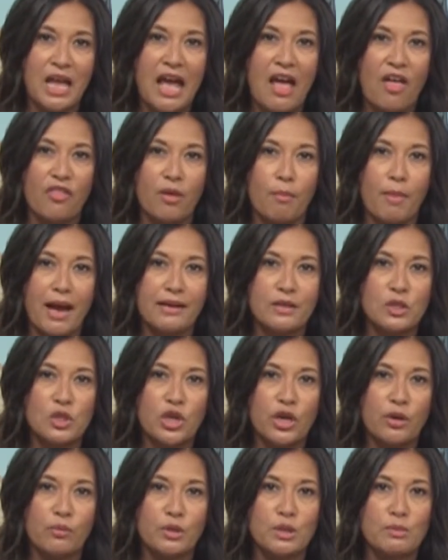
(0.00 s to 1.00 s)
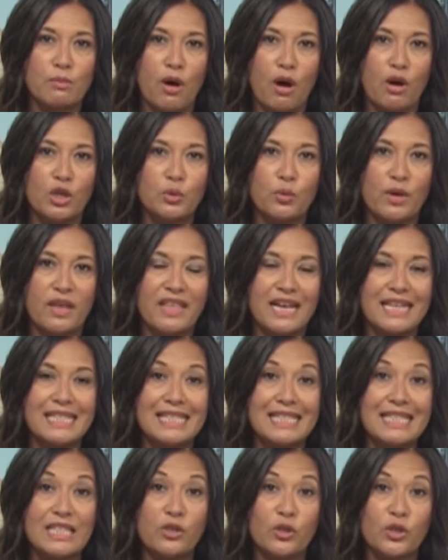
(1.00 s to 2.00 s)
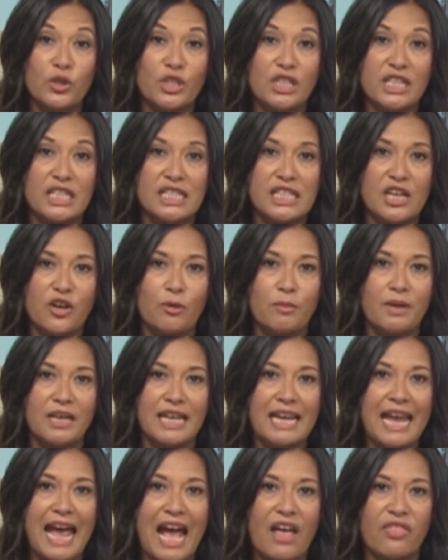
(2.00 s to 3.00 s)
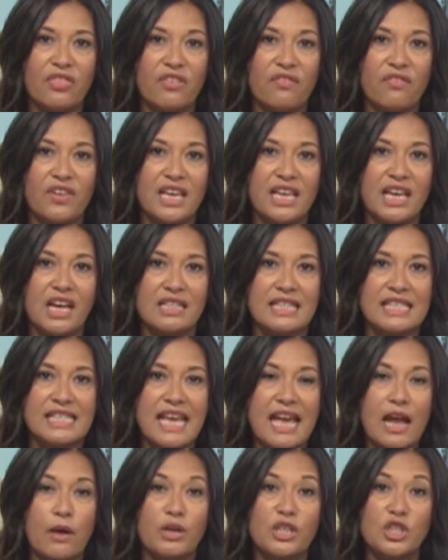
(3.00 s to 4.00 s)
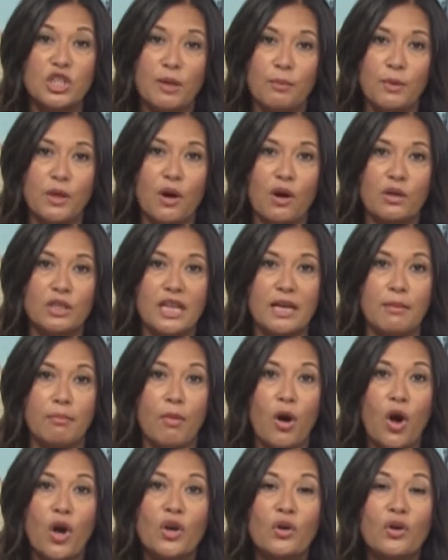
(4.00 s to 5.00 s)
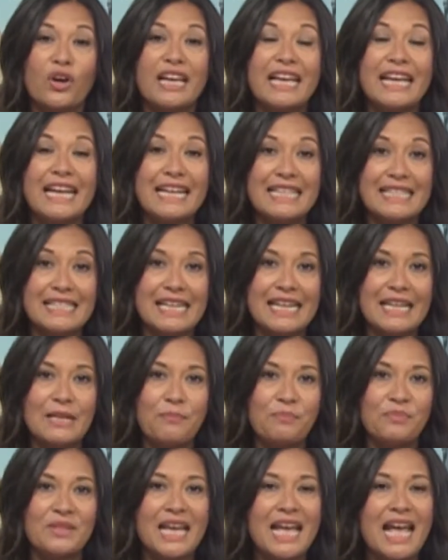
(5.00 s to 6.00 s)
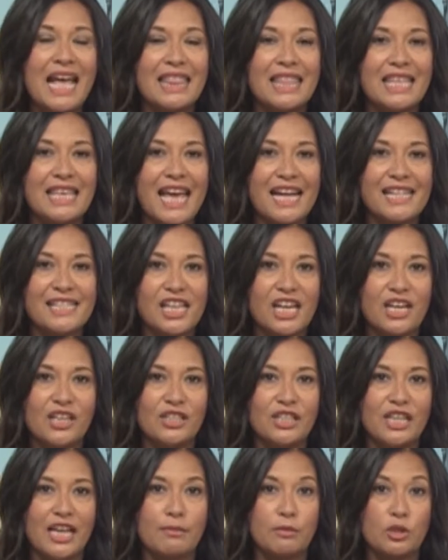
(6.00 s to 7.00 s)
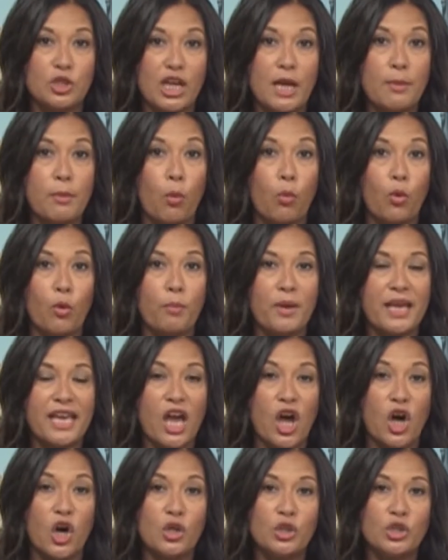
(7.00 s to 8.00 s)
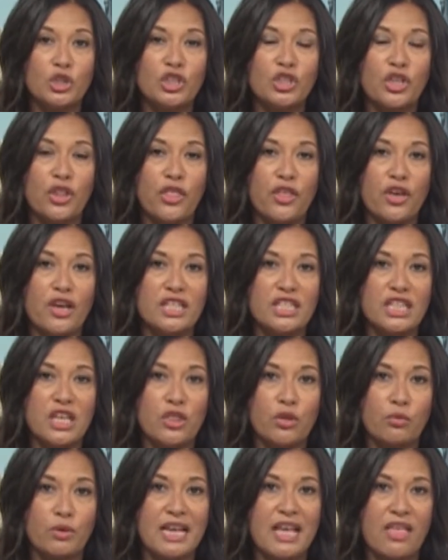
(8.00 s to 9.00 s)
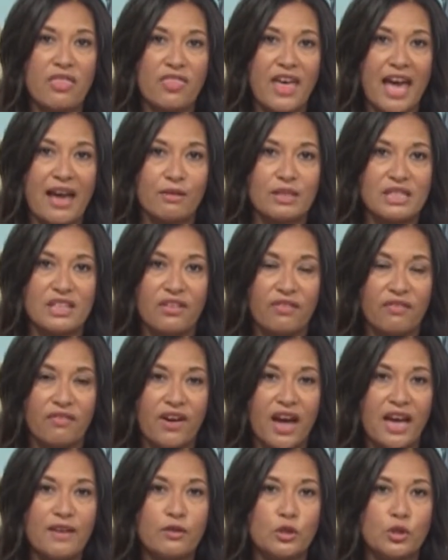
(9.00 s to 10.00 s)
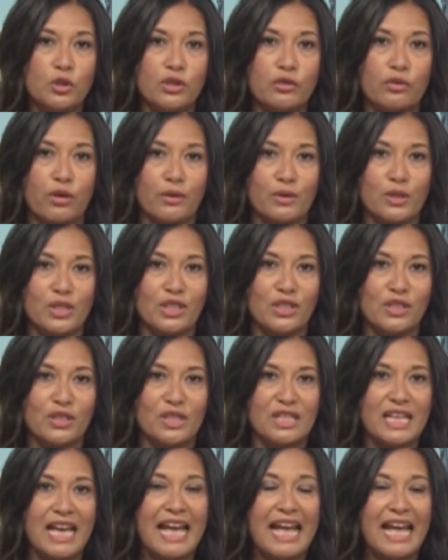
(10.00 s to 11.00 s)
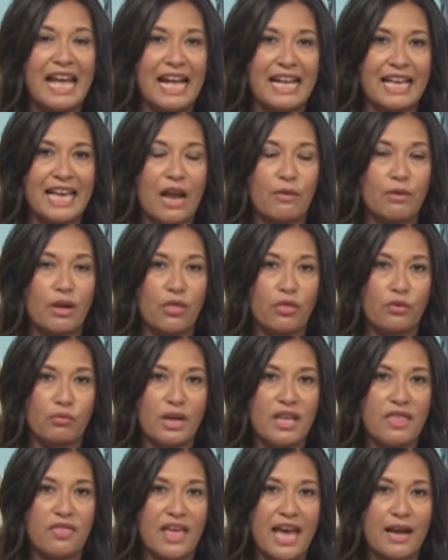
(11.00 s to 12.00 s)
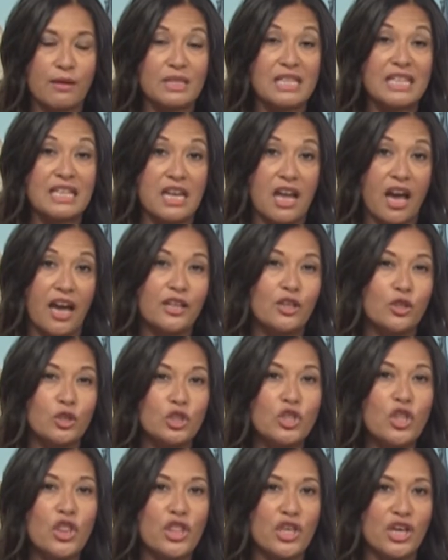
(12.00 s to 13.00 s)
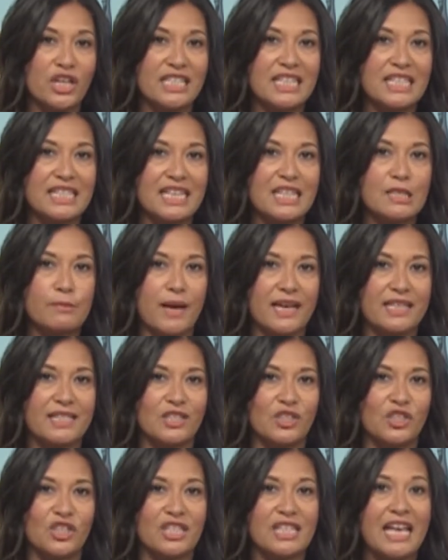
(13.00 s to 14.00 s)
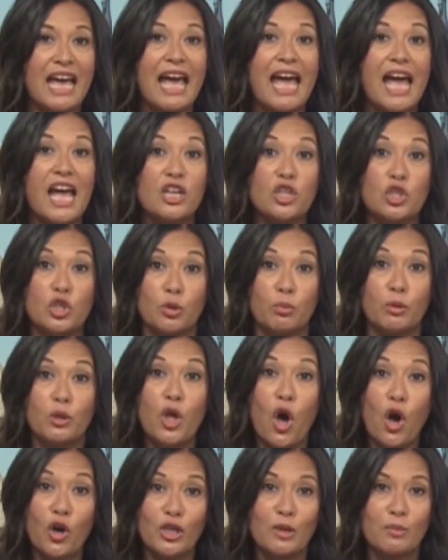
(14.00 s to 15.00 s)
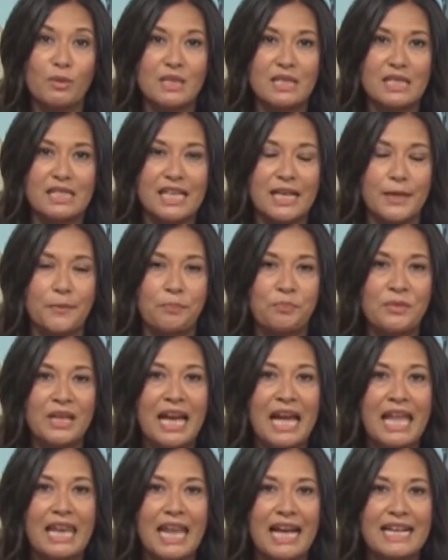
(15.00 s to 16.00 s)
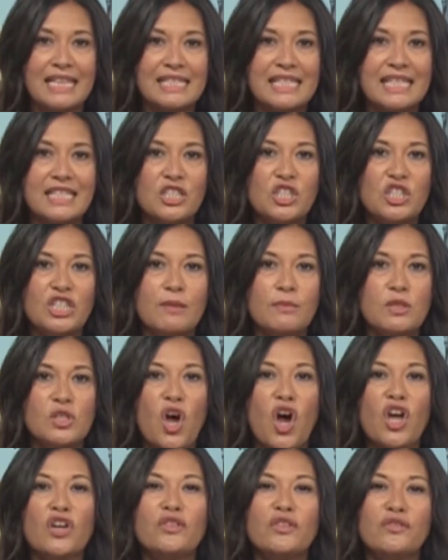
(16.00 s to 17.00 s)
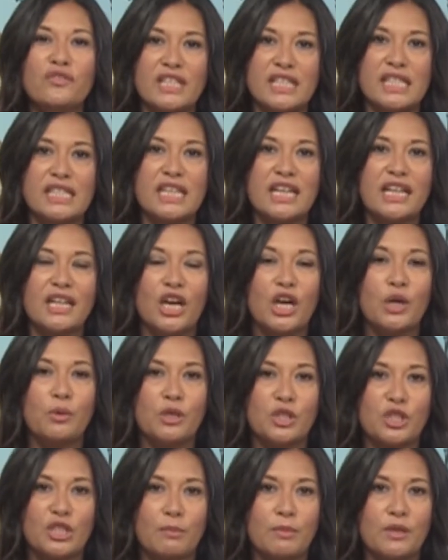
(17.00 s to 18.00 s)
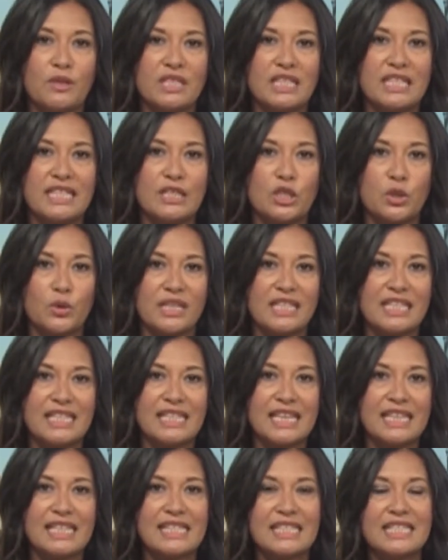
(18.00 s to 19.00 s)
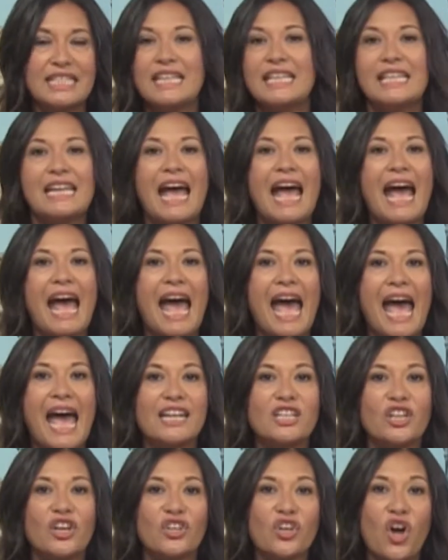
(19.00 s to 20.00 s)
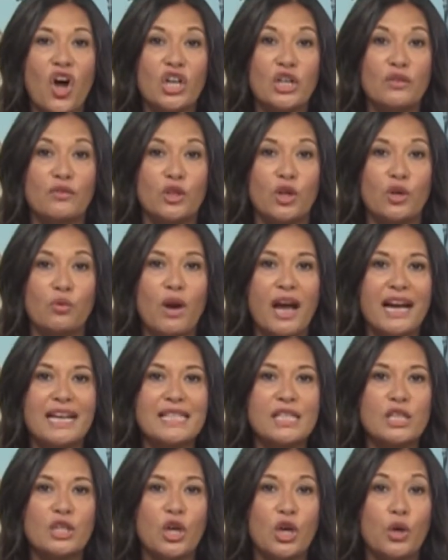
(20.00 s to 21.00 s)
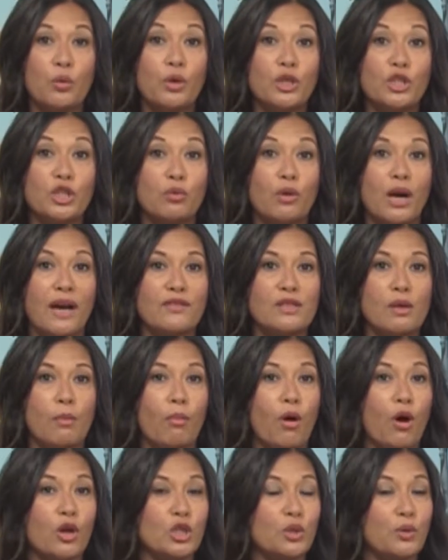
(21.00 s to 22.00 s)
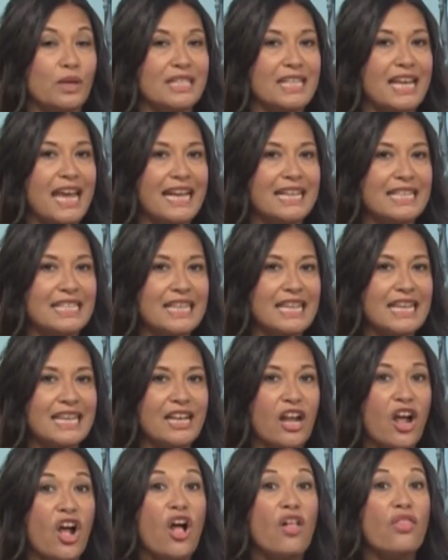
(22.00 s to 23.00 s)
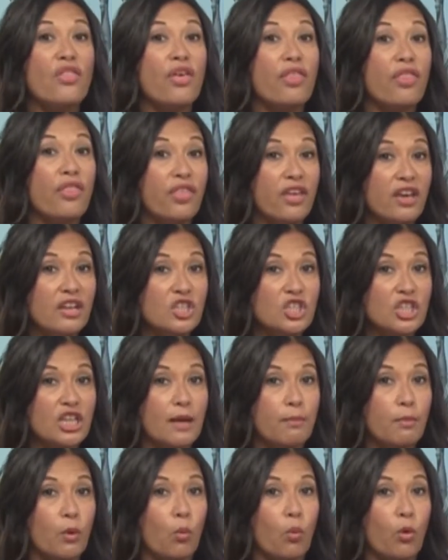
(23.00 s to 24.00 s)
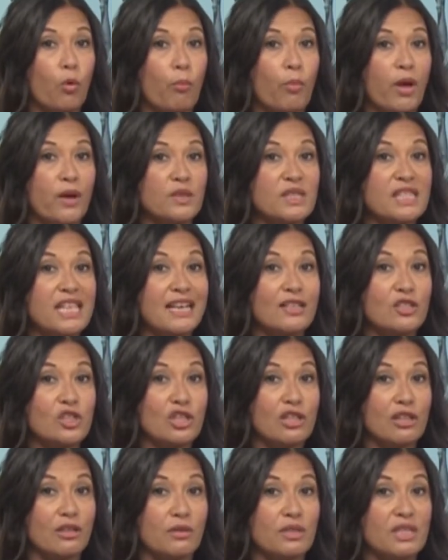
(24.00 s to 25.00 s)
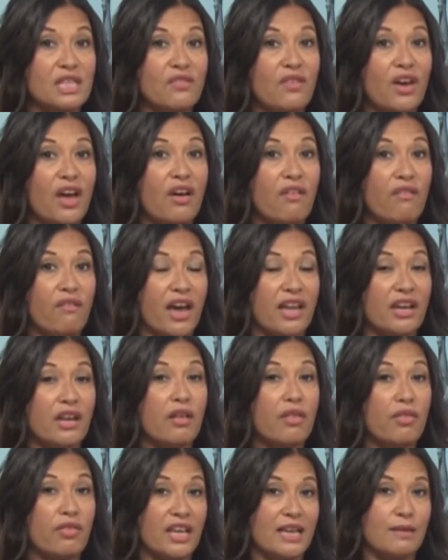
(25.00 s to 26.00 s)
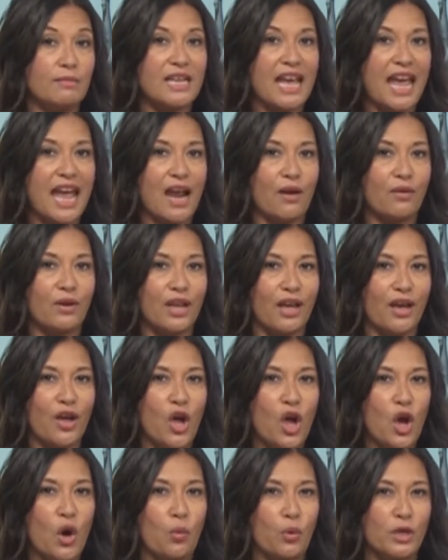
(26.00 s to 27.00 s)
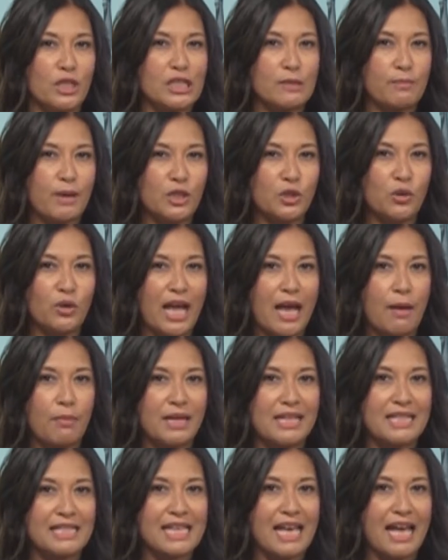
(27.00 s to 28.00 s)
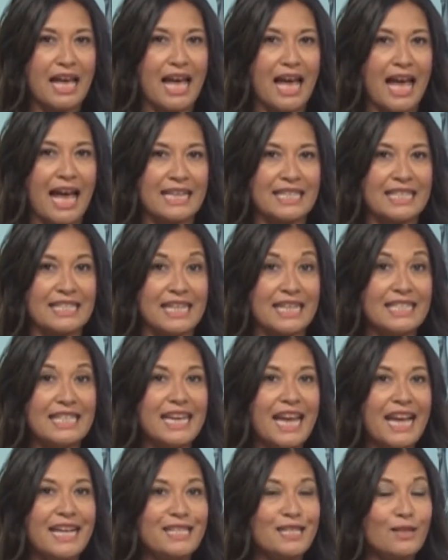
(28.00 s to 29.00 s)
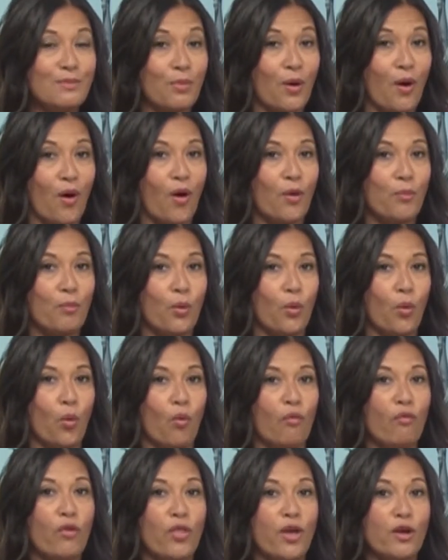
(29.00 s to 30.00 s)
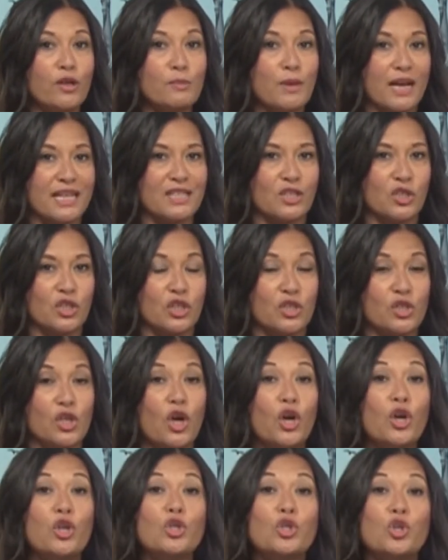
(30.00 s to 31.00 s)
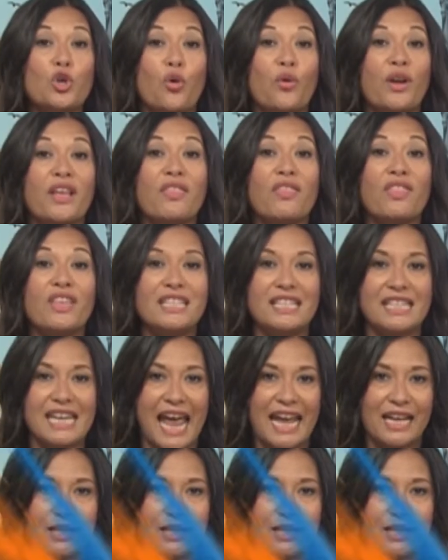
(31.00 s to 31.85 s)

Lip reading: The milestone was marked with a steel cutting ceremony at the Fincantieri shipyard in Margara, Italy. The yet unnamed ship will be 133,500 gross tonnes and carry 3,936 passengers at double occupancy. Like sister ships Carnival Vista, which debuted in 2016, and Carnival Horizon, which arrives March 2018, the third ship will boast the exclusive Havana-themed area with special cabins and a dedicated bar and pool for those passengers during the day.